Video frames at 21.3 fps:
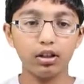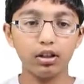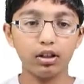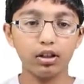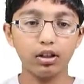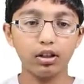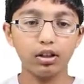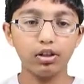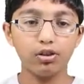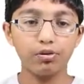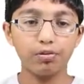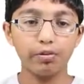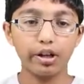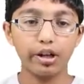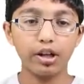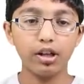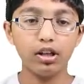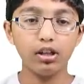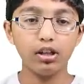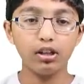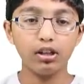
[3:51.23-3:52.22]
and close
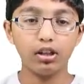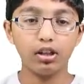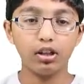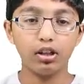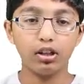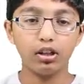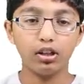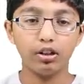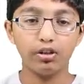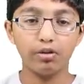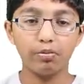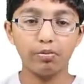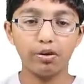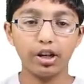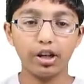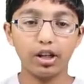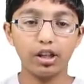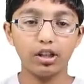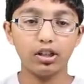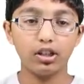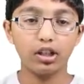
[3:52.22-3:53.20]
brackets, and close
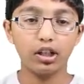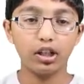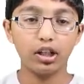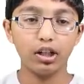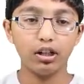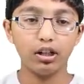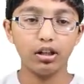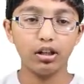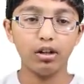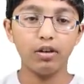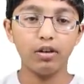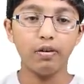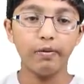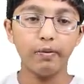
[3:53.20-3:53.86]
brackets again.